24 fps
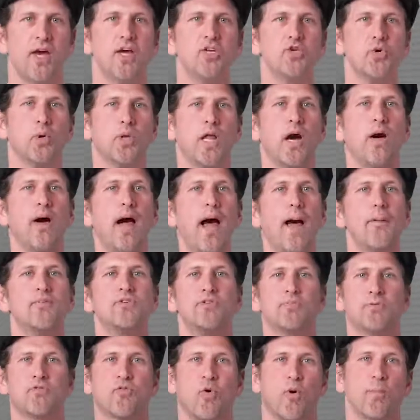to allow apps
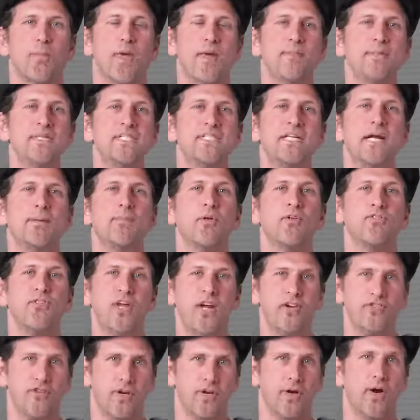to perform image
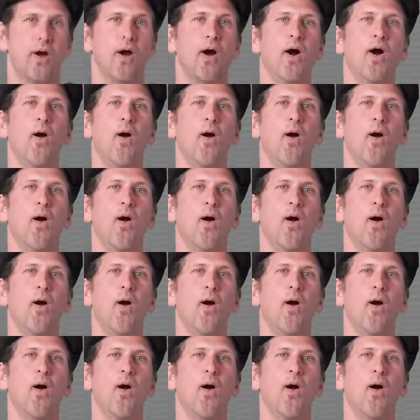stabilization